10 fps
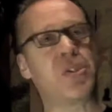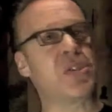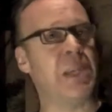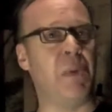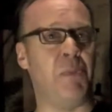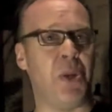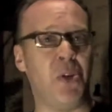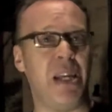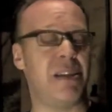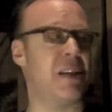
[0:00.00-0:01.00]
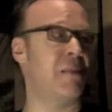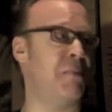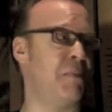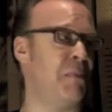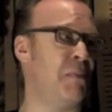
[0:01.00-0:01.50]
the Witch of Sleeping Beauty
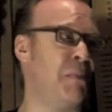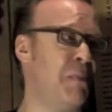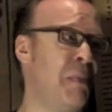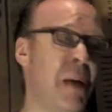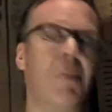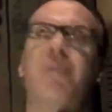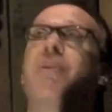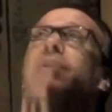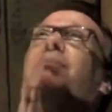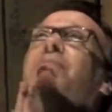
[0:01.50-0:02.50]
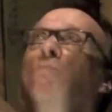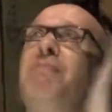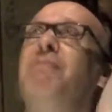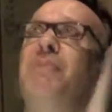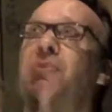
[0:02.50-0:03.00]
to my mother,
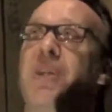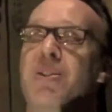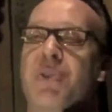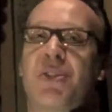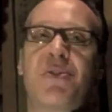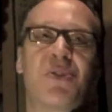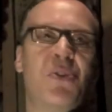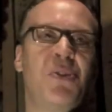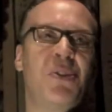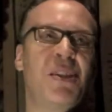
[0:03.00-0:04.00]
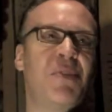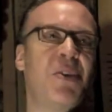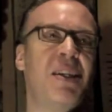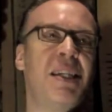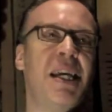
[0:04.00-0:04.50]
rest rest her soul to this
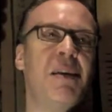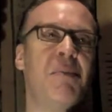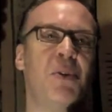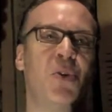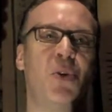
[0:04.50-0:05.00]
very day.